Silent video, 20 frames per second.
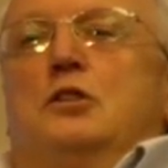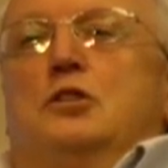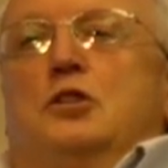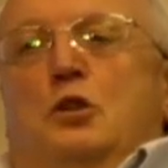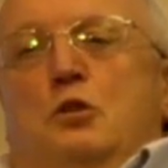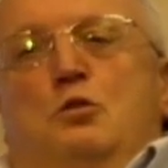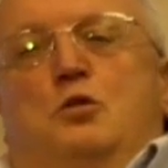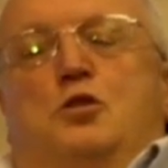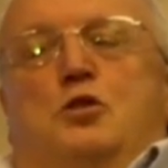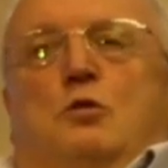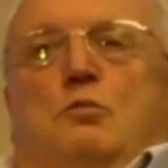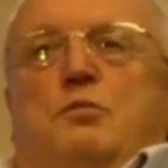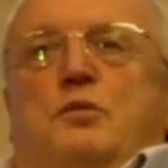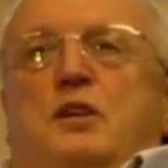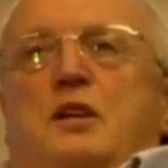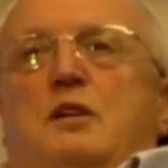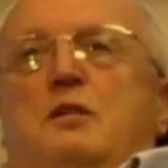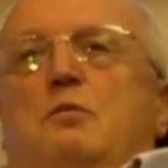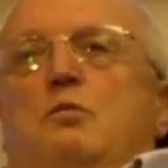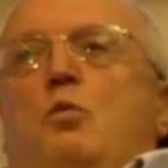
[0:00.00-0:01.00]
do
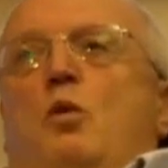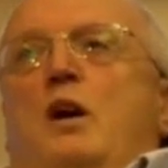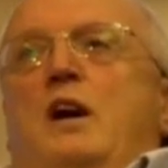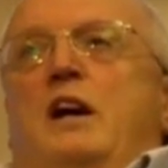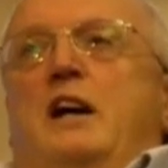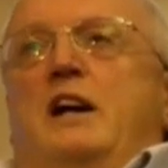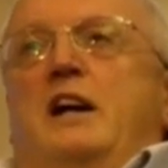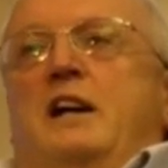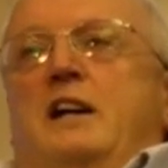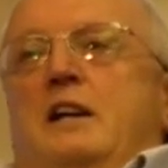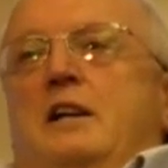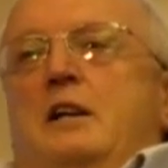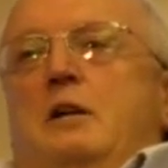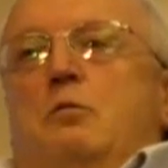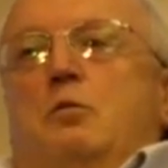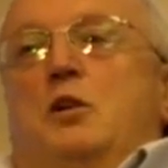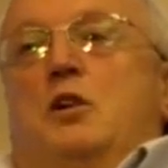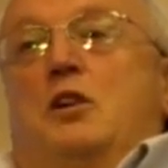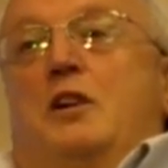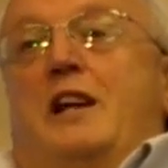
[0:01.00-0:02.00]
something where
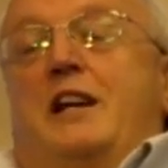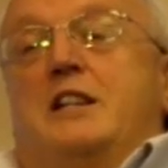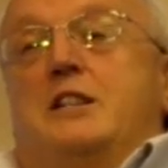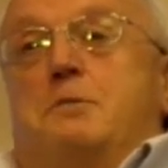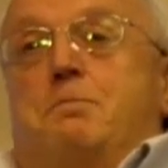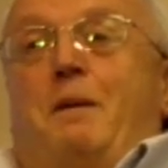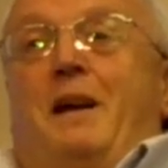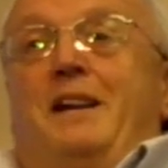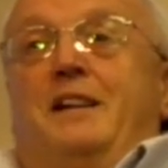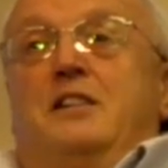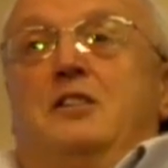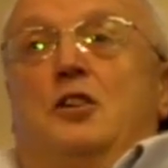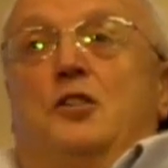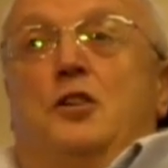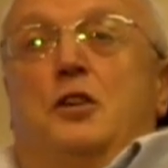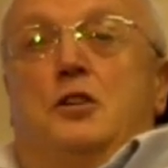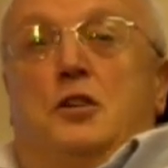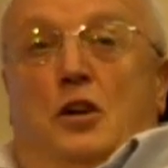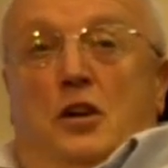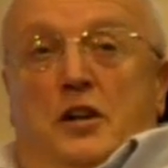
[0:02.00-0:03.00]
we could expand on
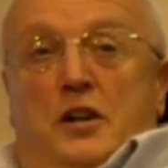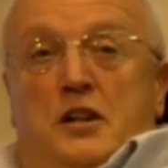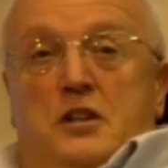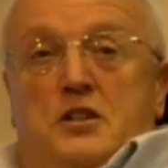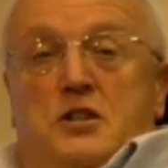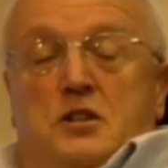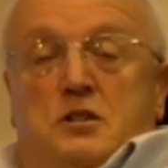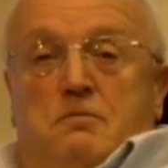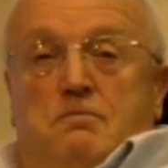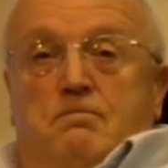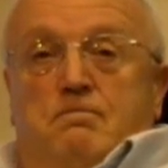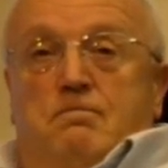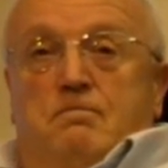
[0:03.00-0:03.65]
the knowledge